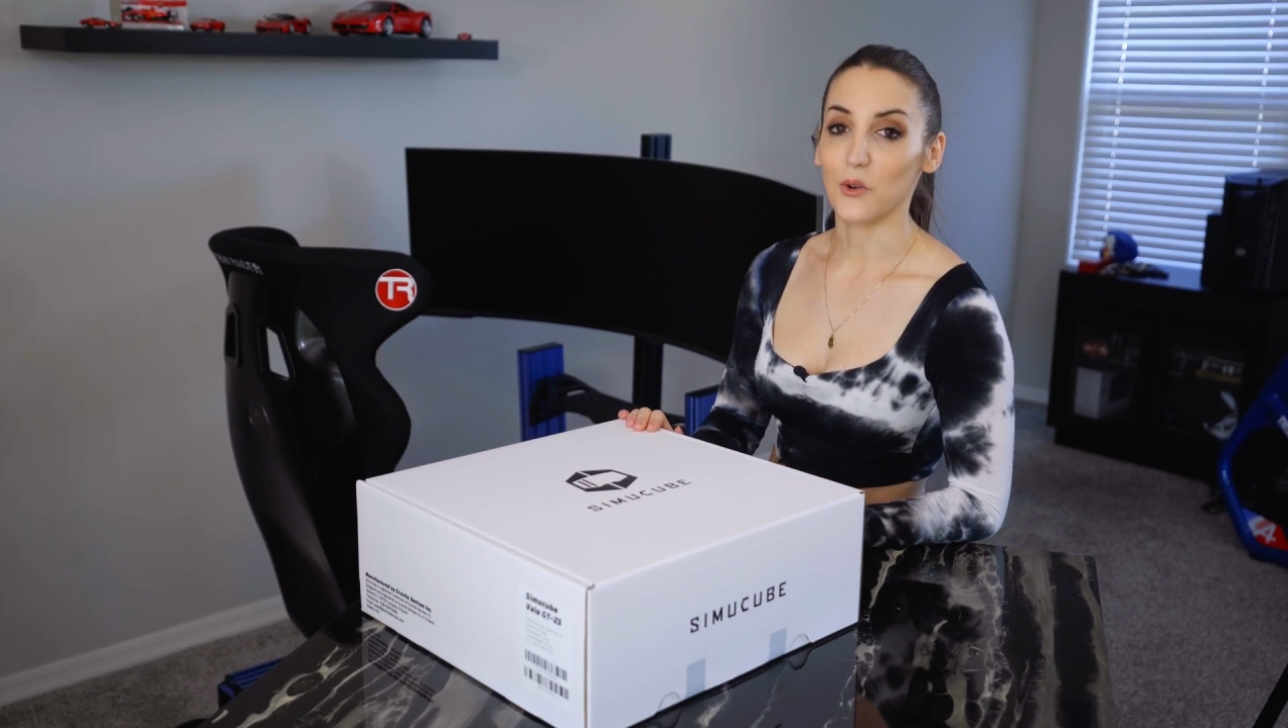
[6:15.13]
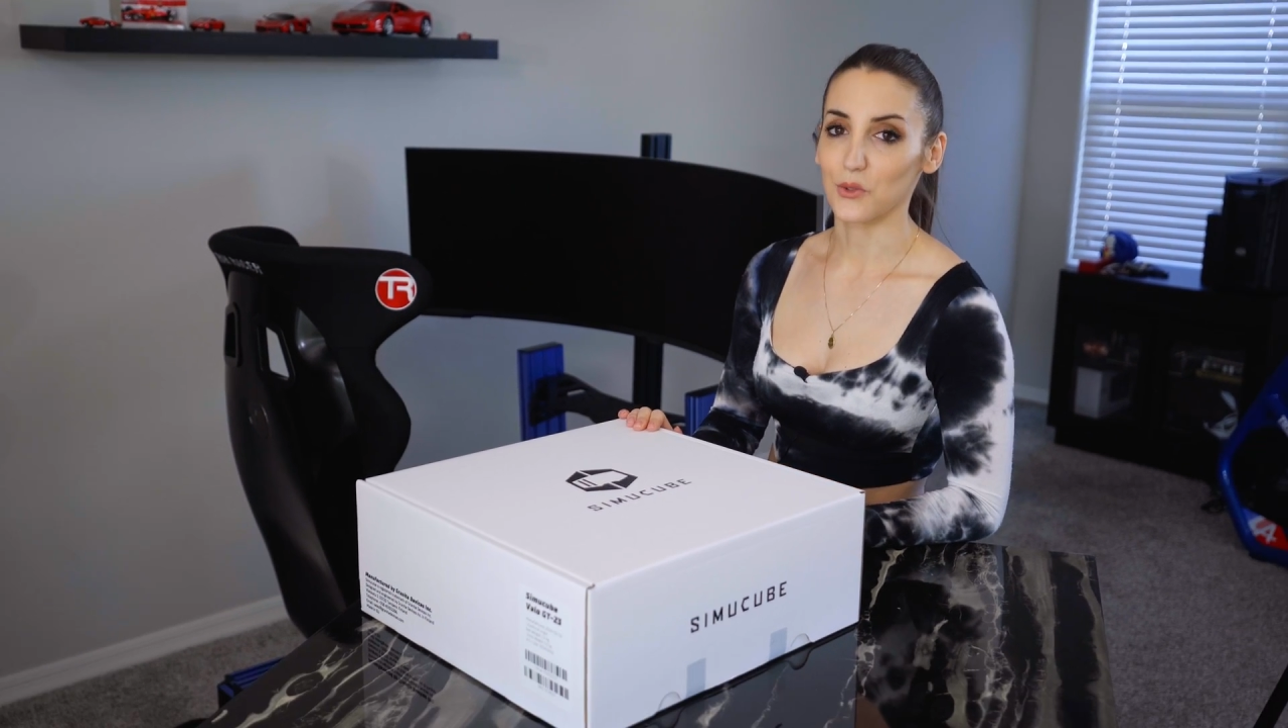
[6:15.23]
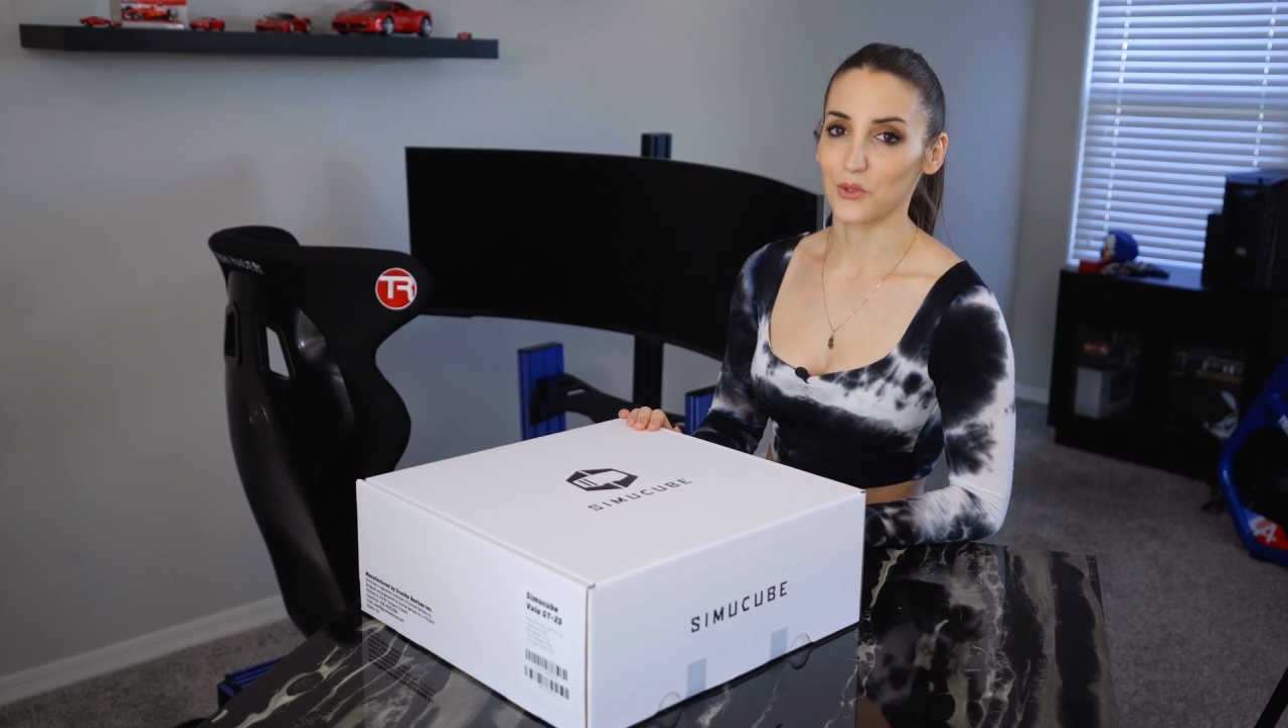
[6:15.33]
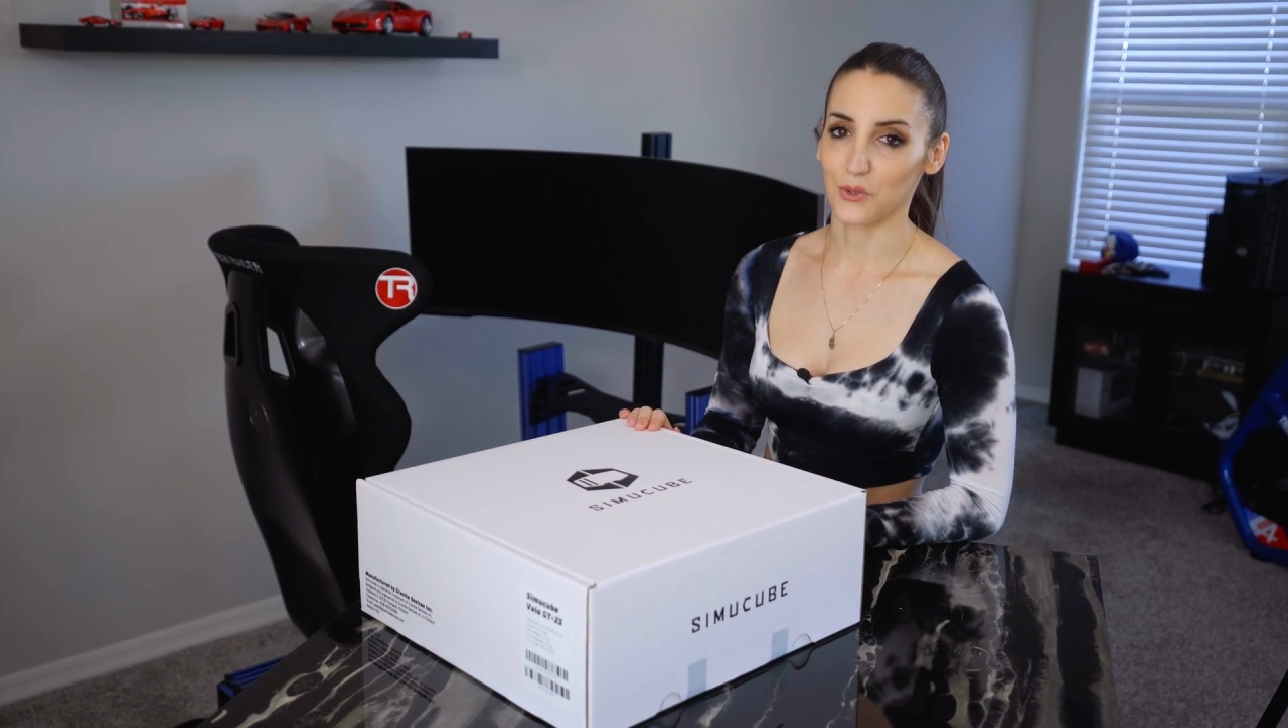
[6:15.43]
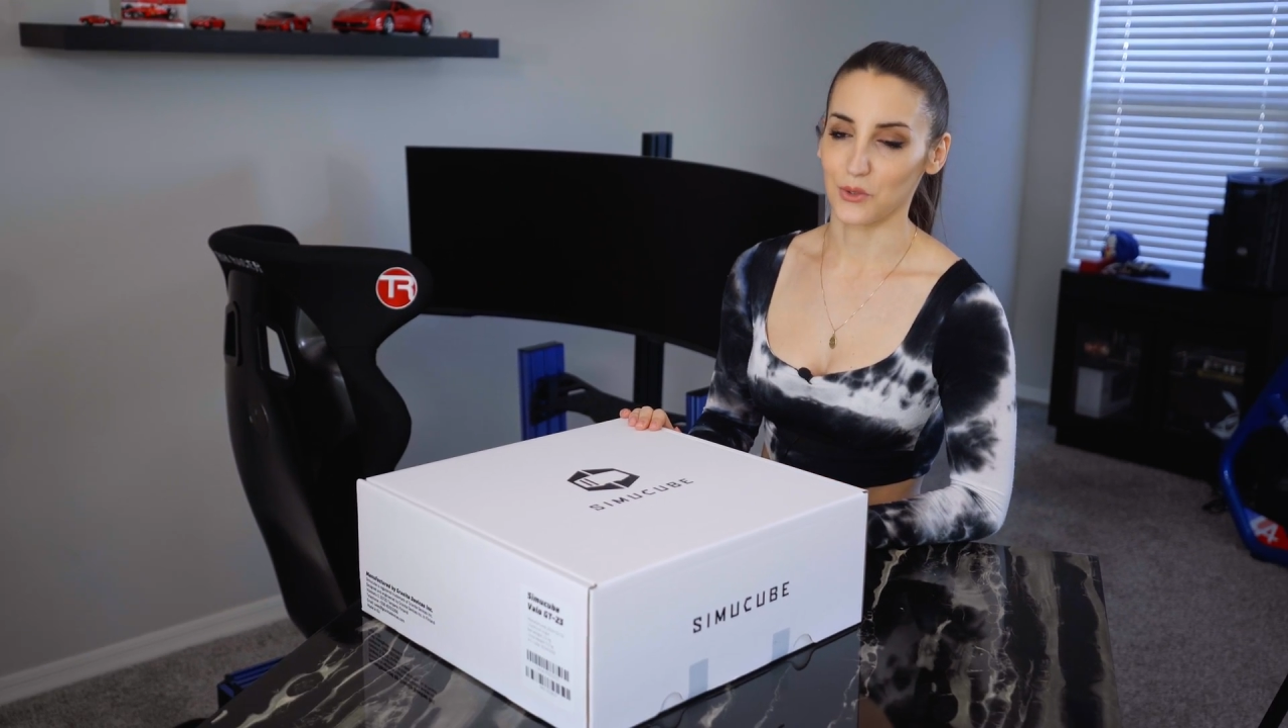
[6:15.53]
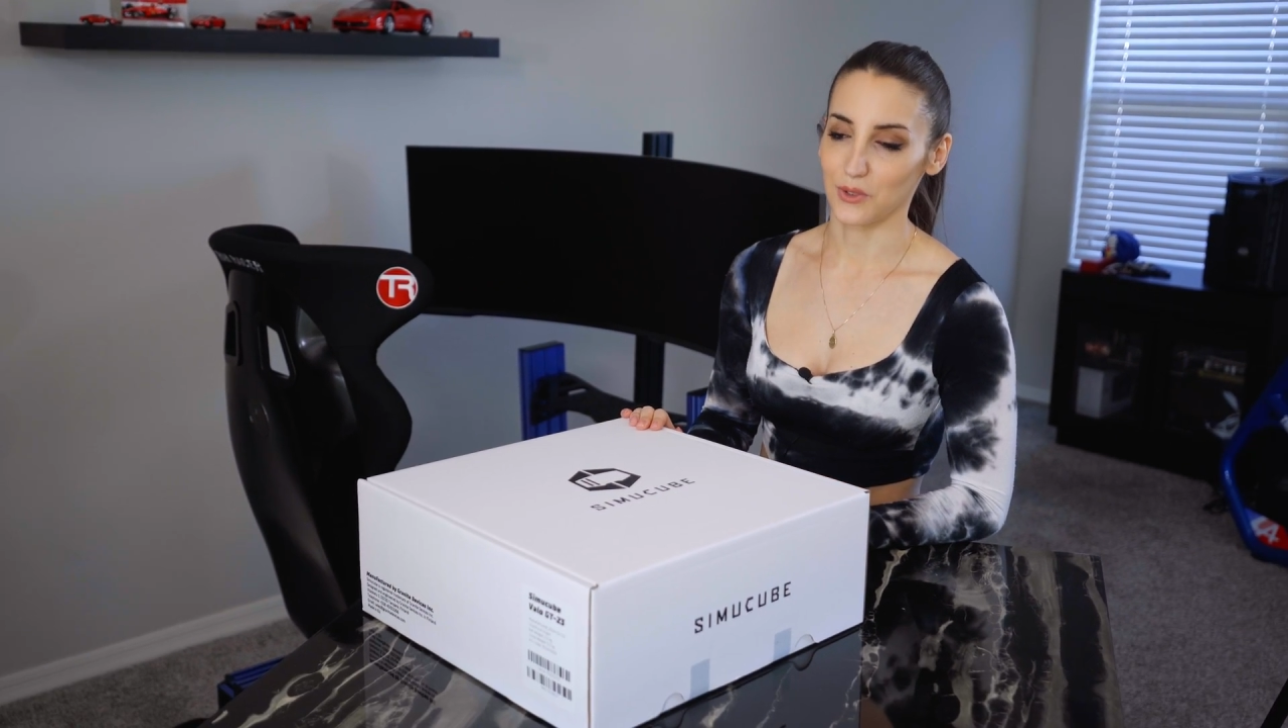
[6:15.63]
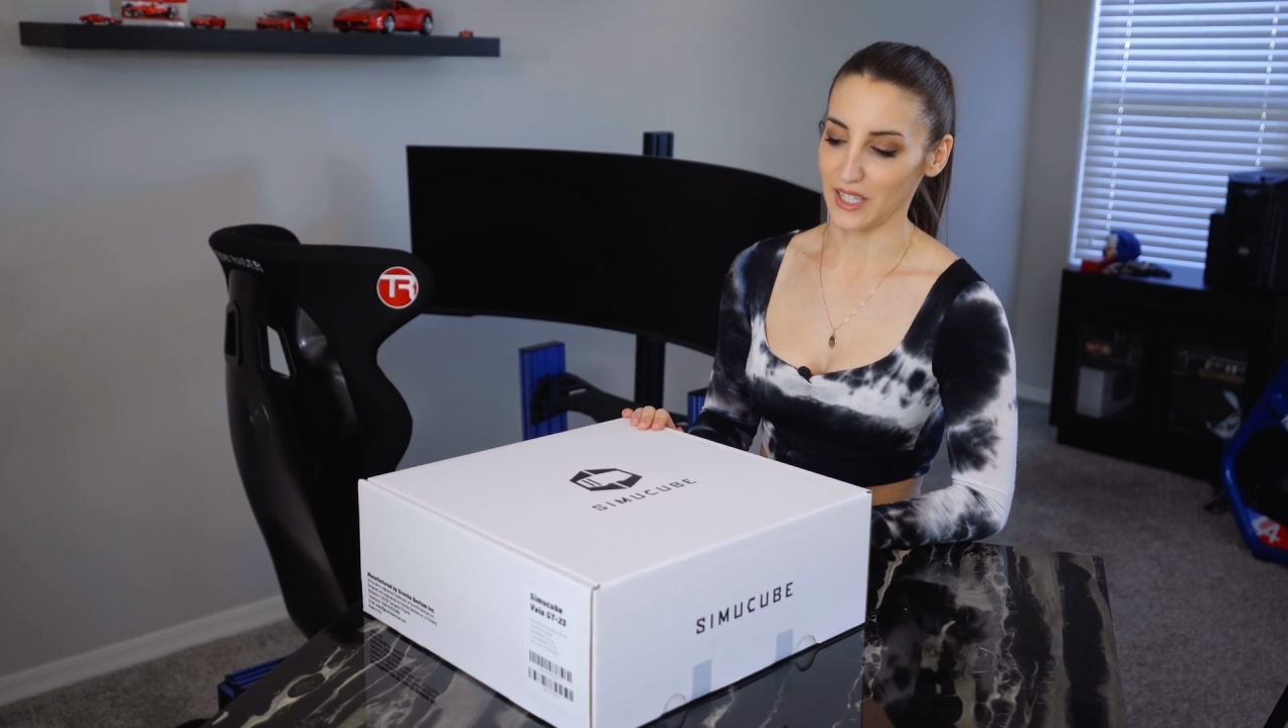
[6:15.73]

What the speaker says: also